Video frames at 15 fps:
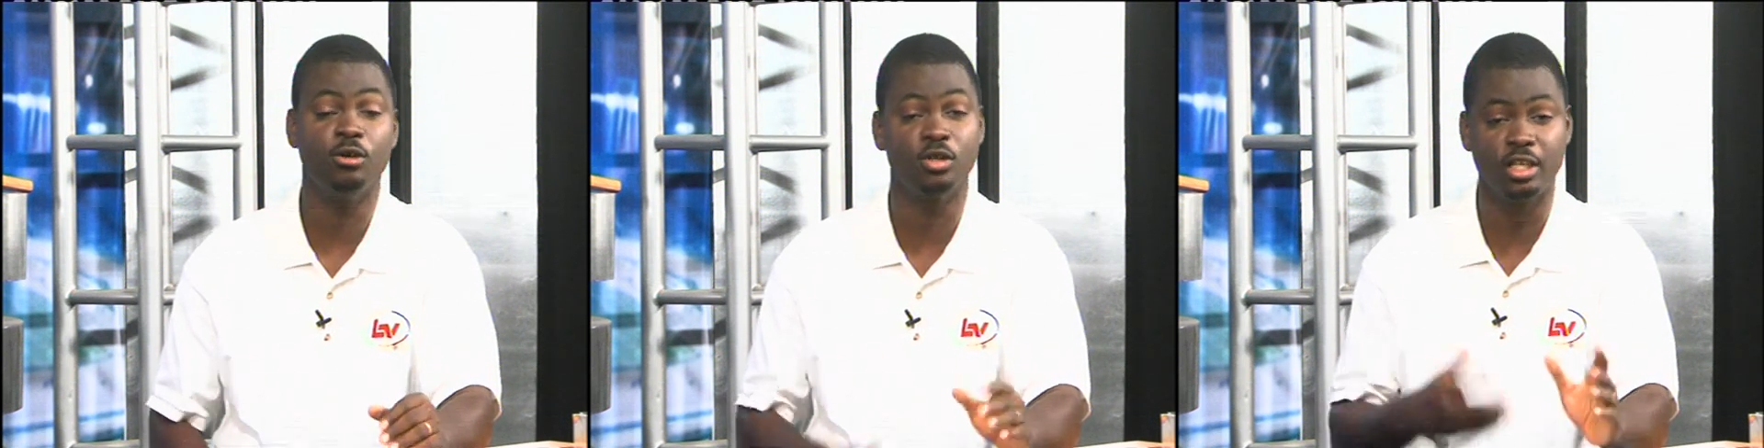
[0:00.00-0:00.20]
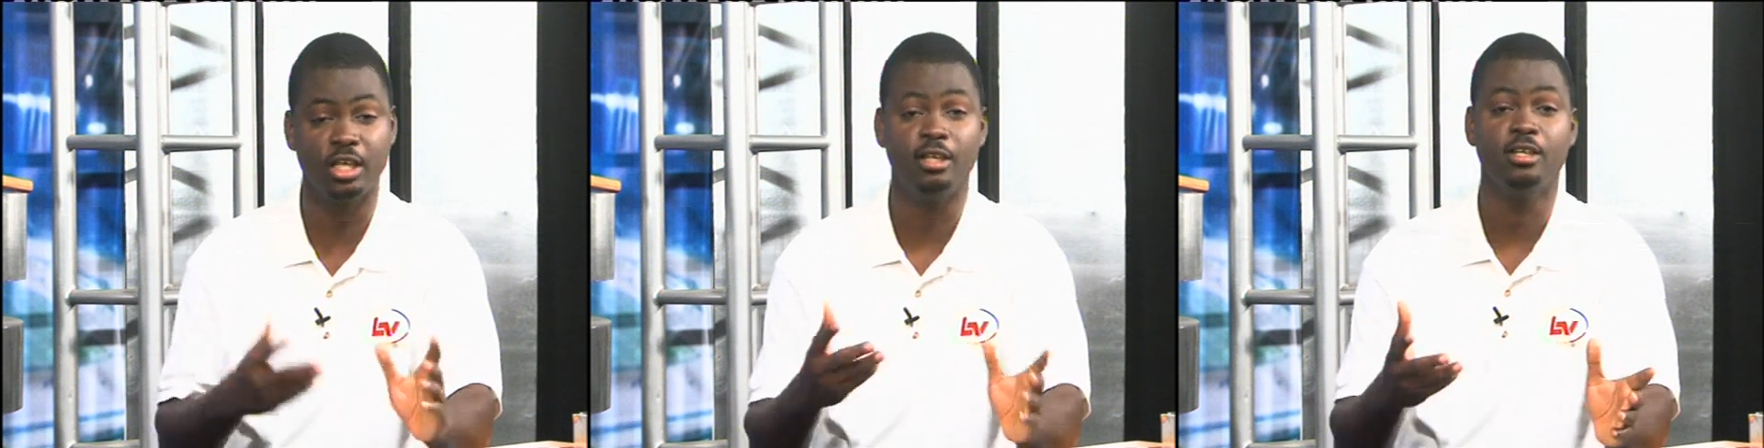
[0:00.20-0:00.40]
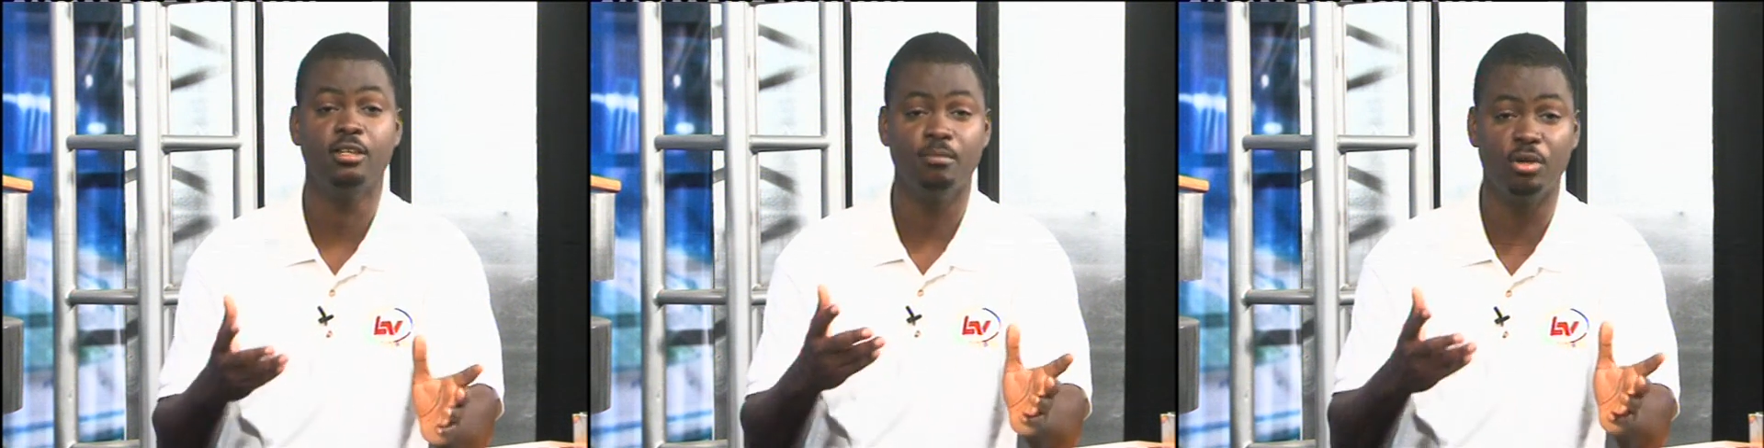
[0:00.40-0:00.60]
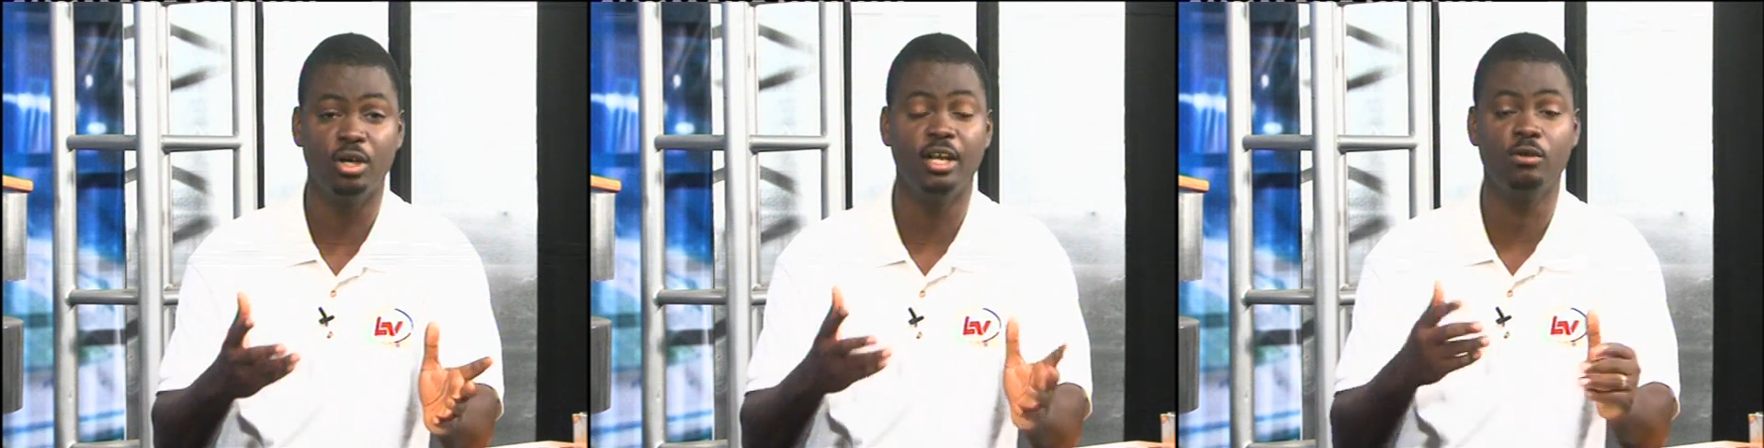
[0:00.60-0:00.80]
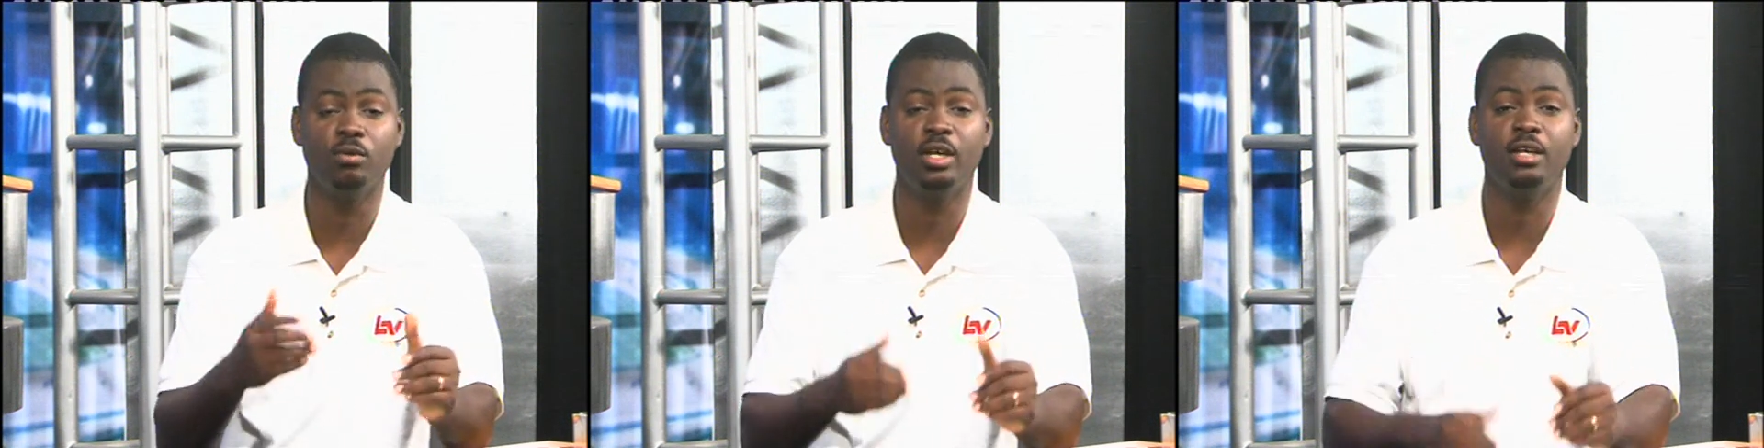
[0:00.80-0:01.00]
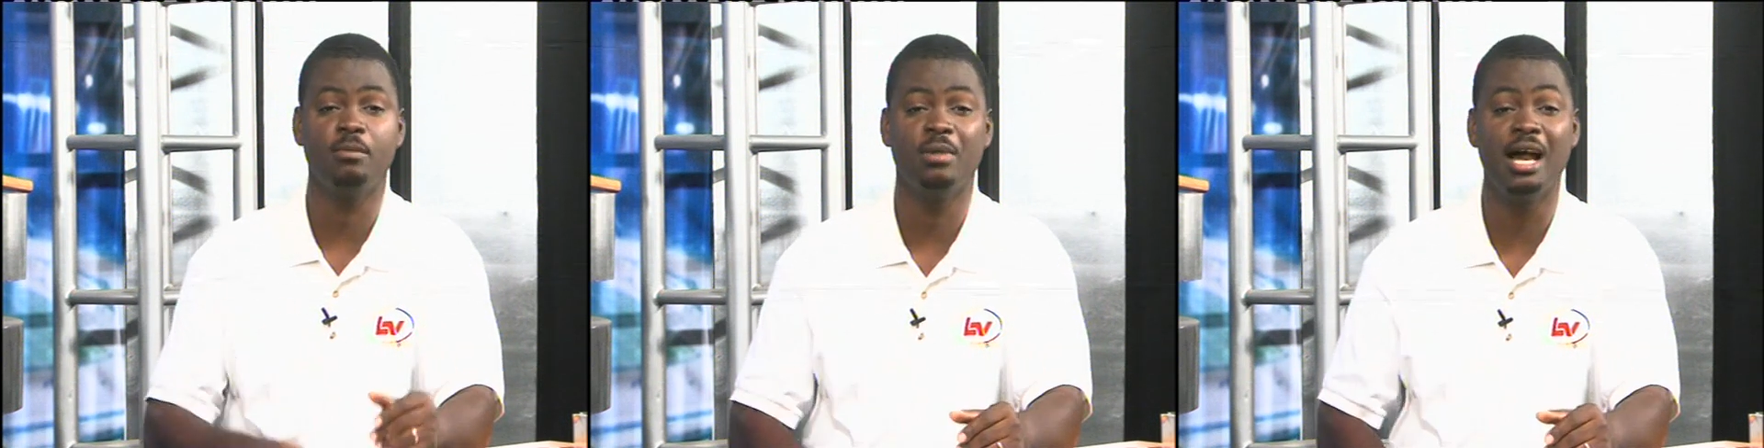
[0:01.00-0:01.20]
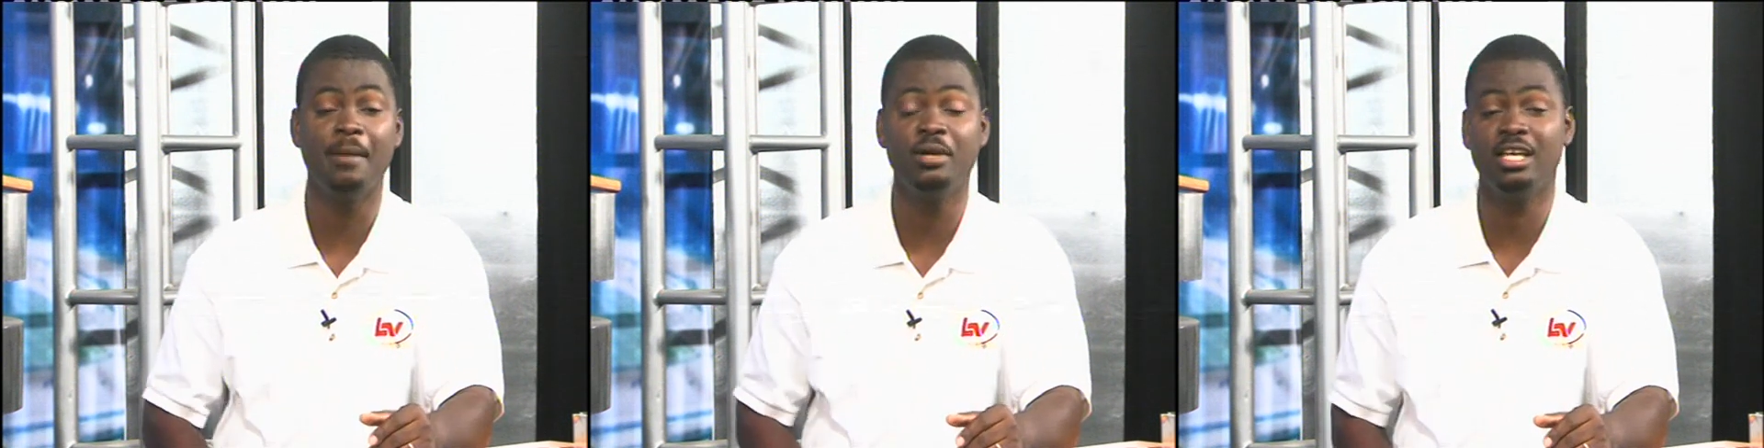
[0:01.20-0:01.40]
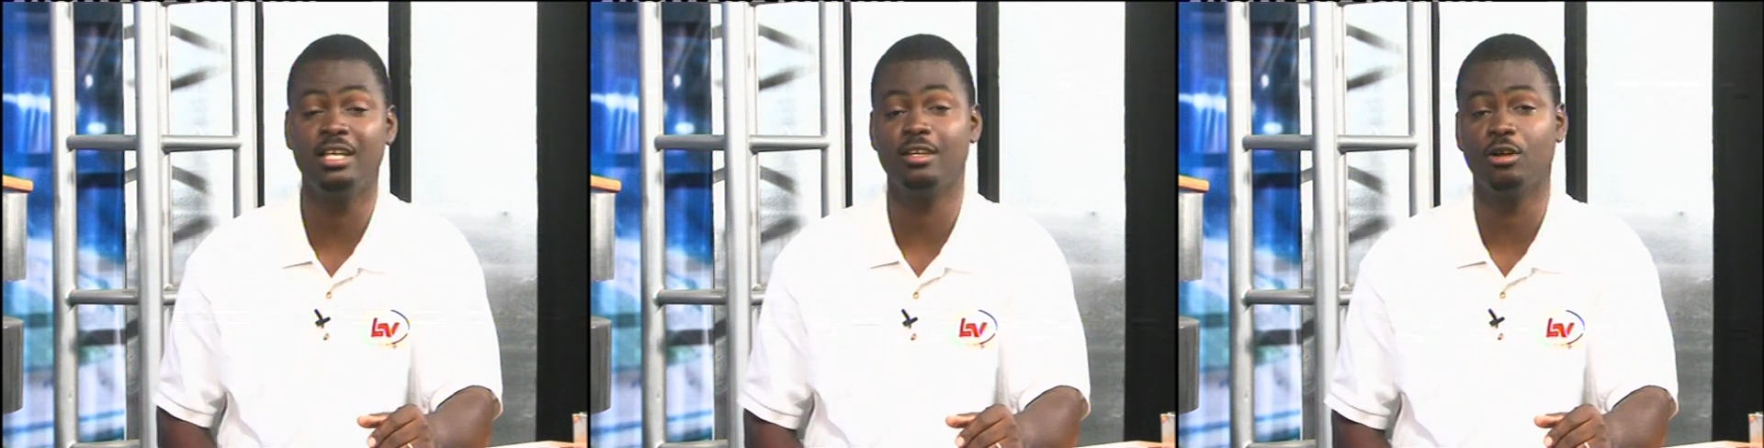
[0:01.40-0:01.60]
Okay, but anyway,
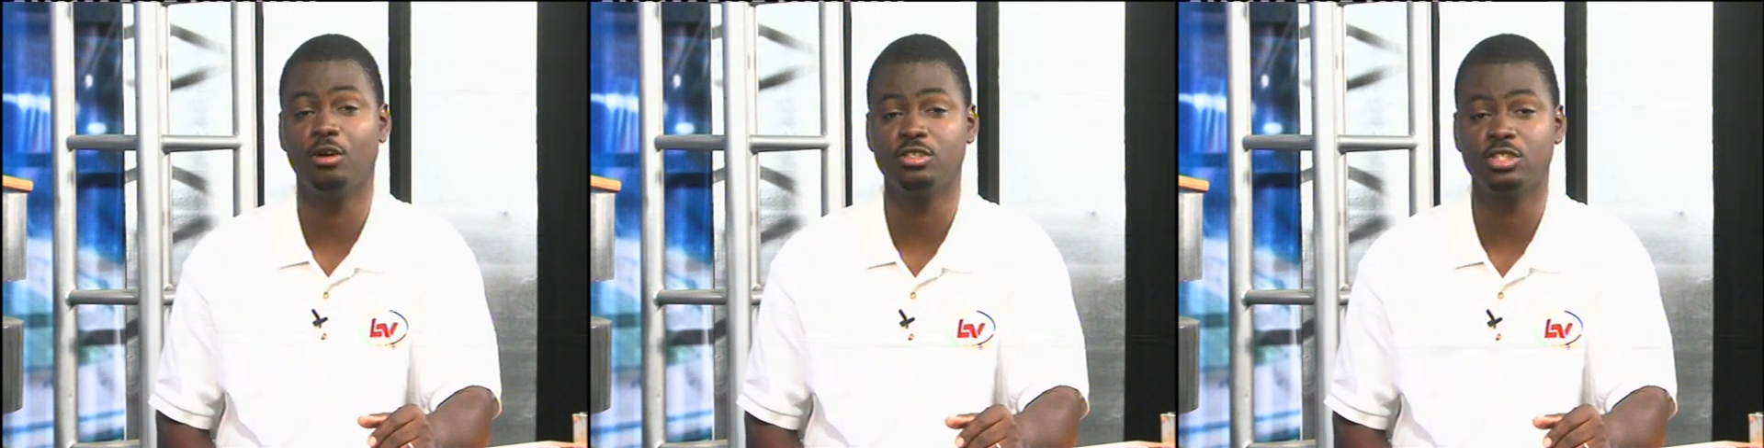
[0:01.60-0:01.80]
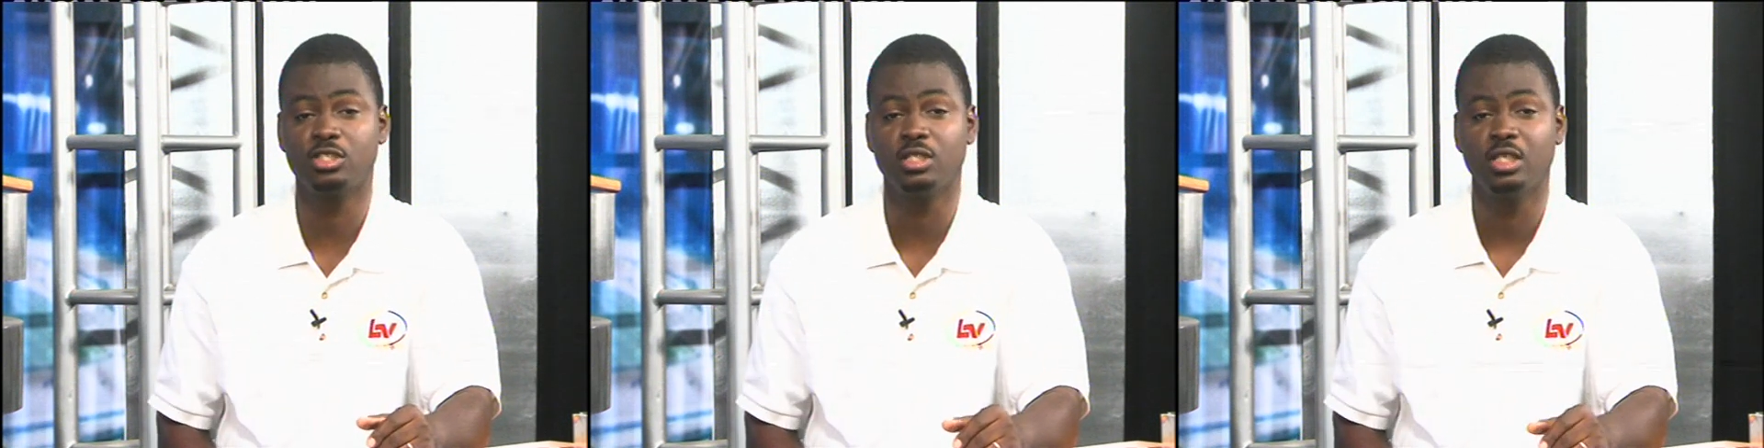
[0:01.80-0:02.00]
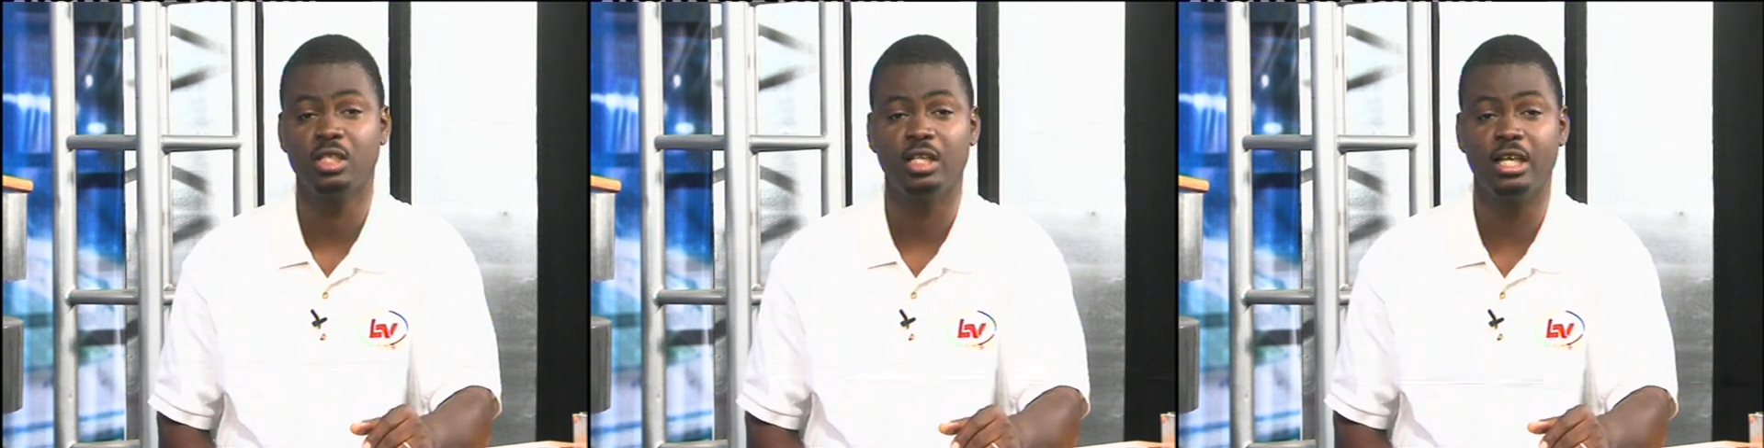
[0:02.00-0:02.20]
Miami Heat lost,